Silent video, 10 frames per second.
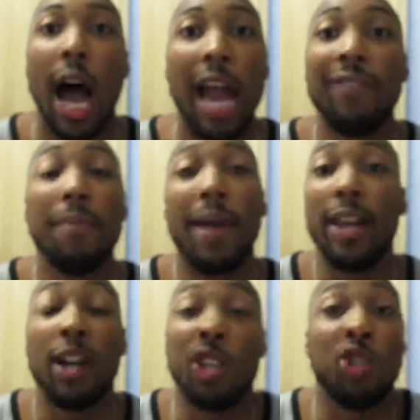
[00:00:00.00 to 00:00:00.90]
I even
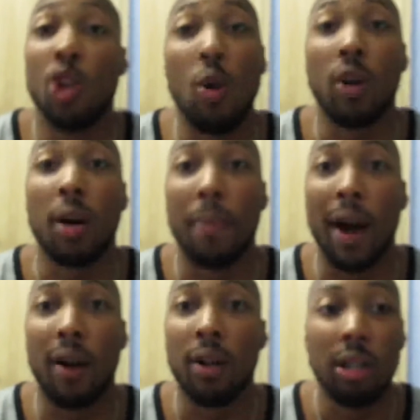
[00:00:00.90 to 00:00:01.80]
made a joke
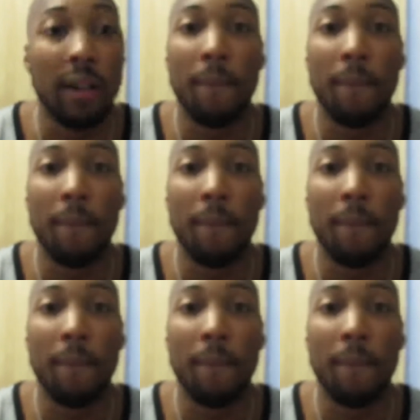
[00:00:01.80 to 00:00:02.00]
about